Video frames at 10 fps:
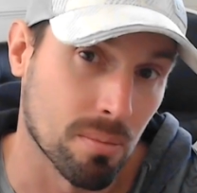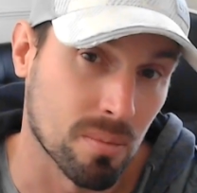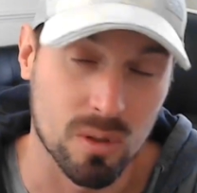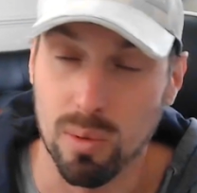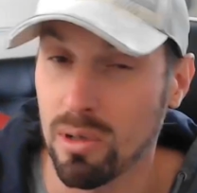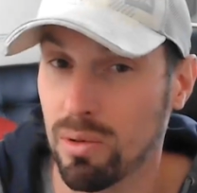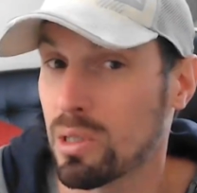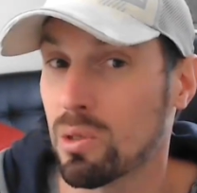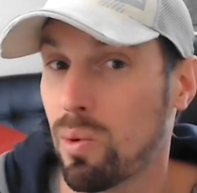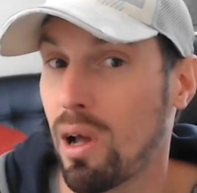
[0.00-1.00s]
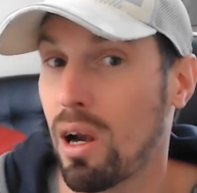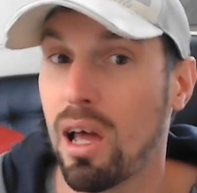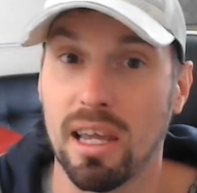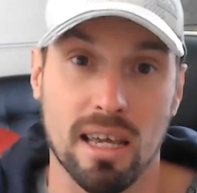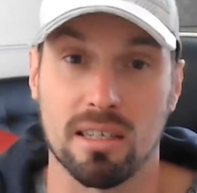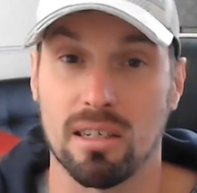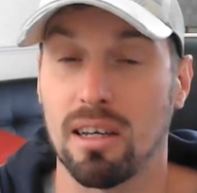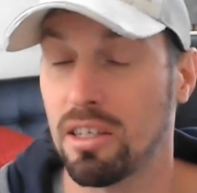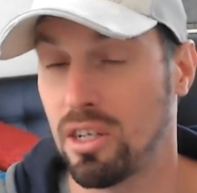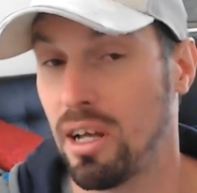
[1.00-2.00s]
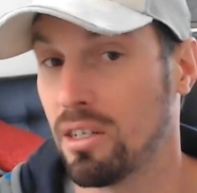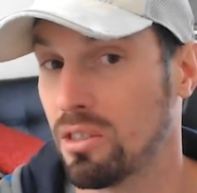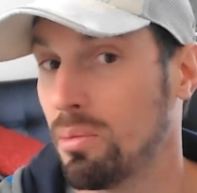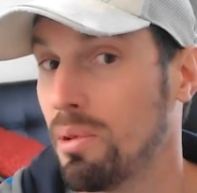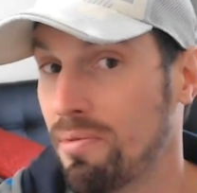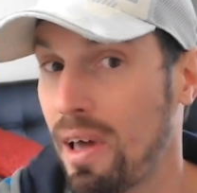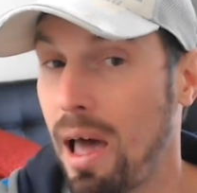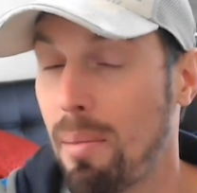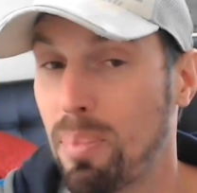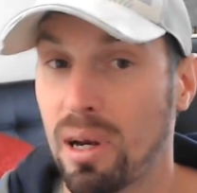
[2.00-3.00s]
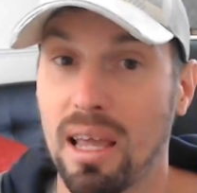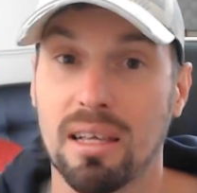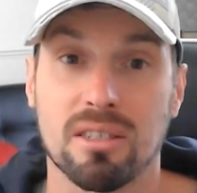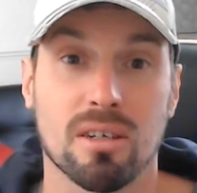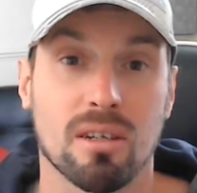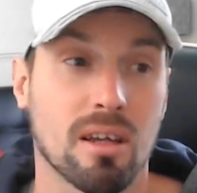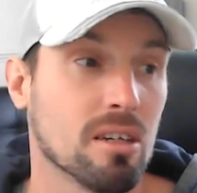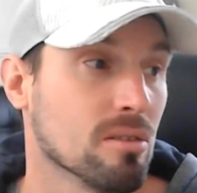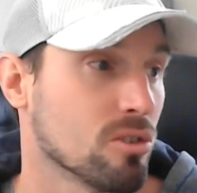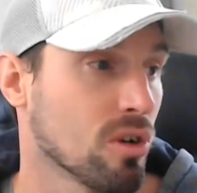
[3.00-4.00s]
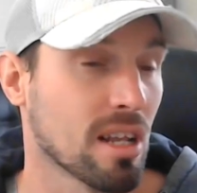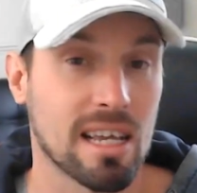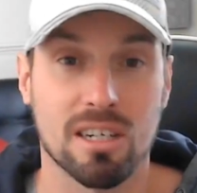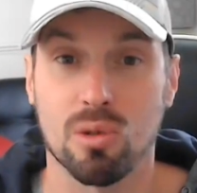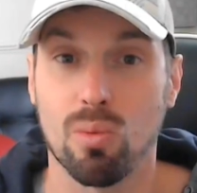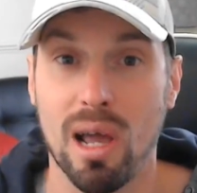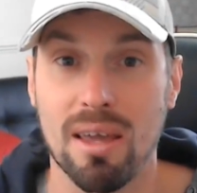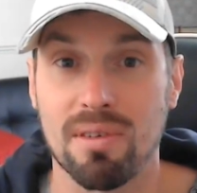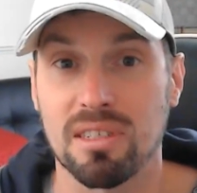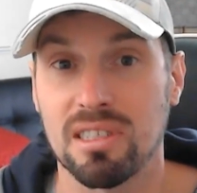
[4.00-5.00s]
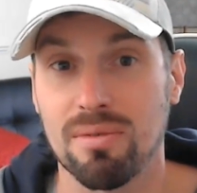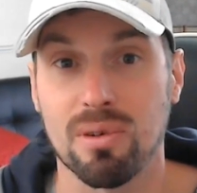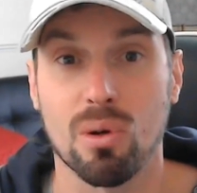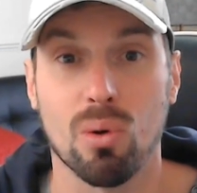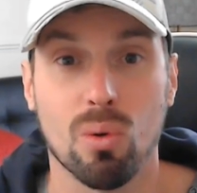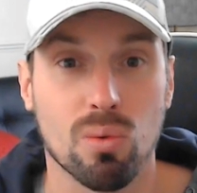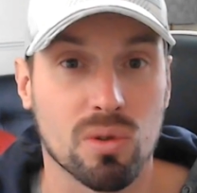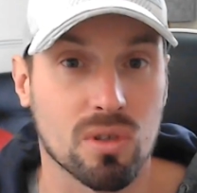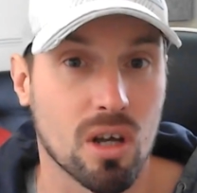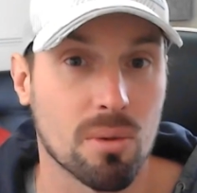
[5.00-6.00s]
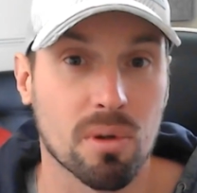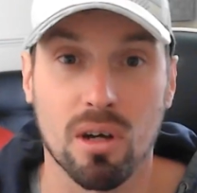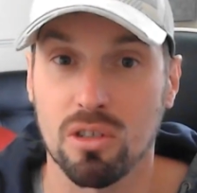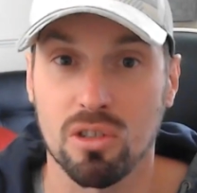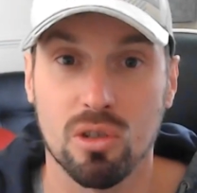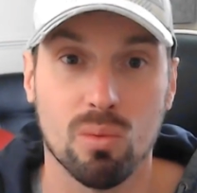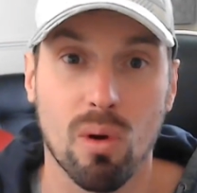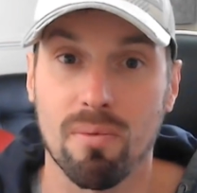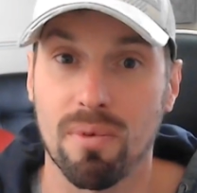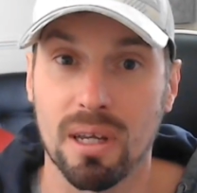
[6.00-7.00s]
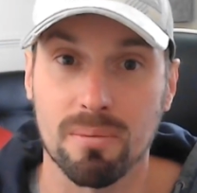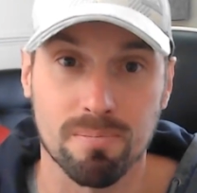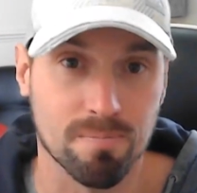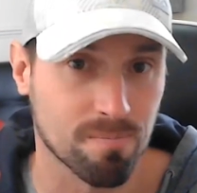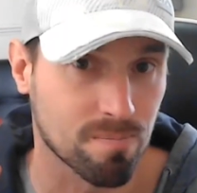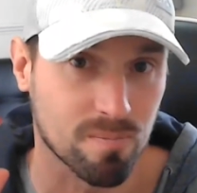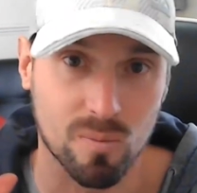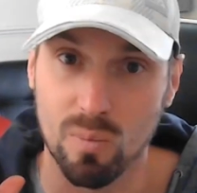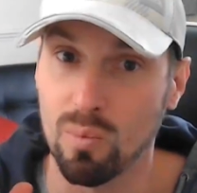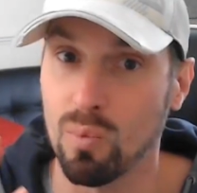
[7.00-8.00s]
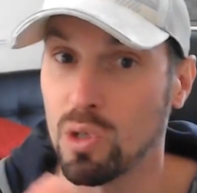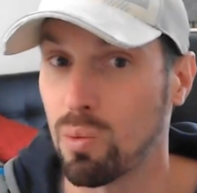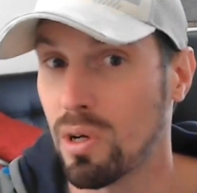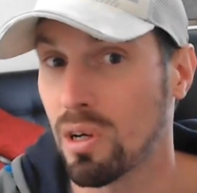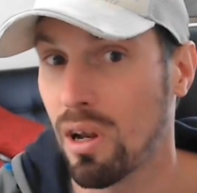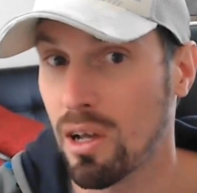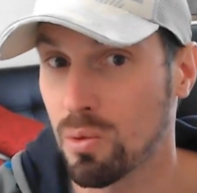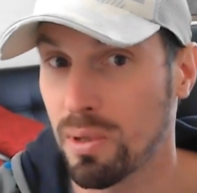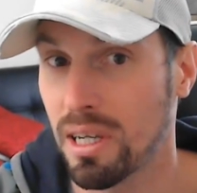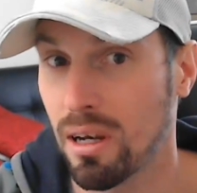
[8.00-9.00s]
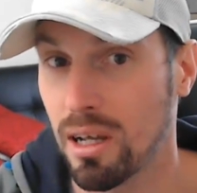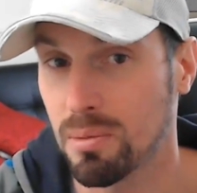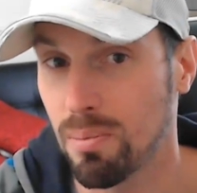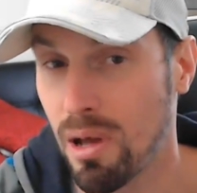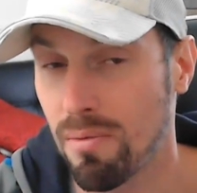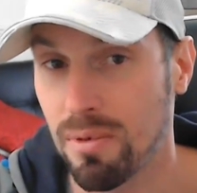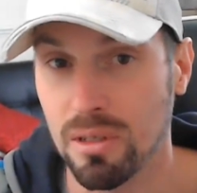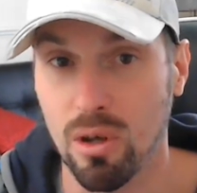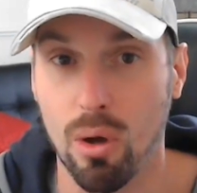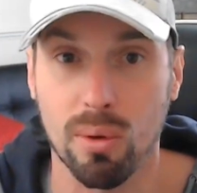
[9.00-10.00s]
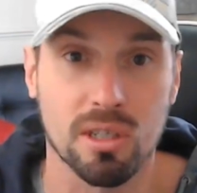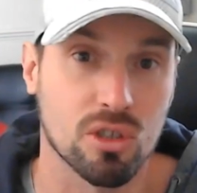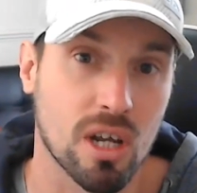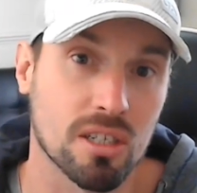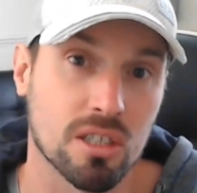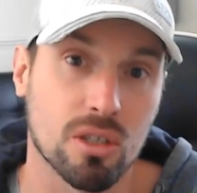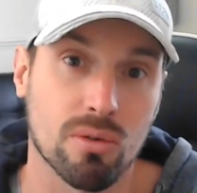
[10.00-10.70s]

It's one of the reasons why I like it, because I like the challenge, to be fair. But it's like trying to catch a wave. It's different all the time. You can't just do one thing which worked last week, last month. It's always changing.